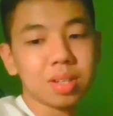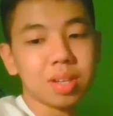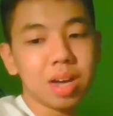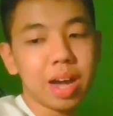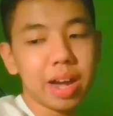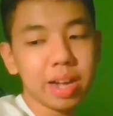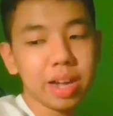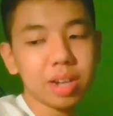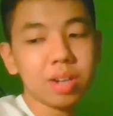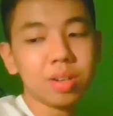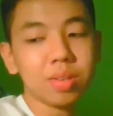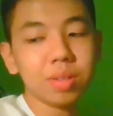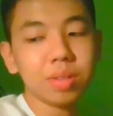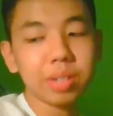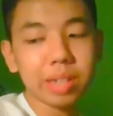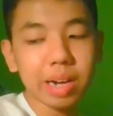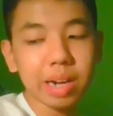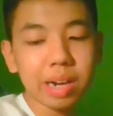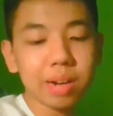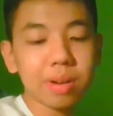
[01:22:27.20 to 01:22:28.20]
I know
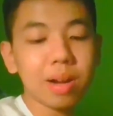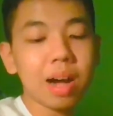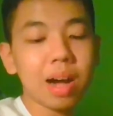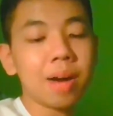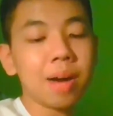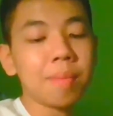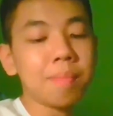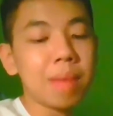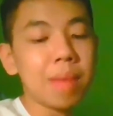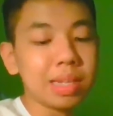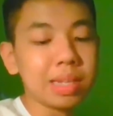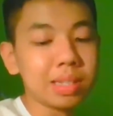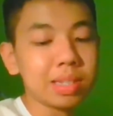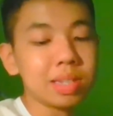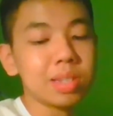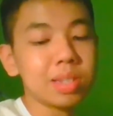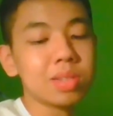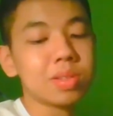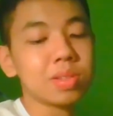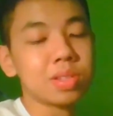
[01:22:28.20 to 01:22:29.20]
there are
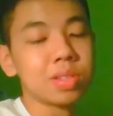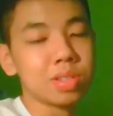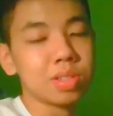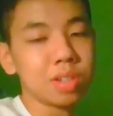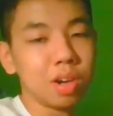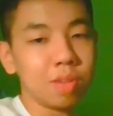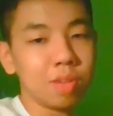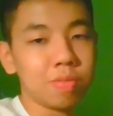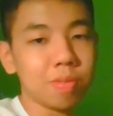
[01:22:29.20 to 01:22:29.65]
methods to solve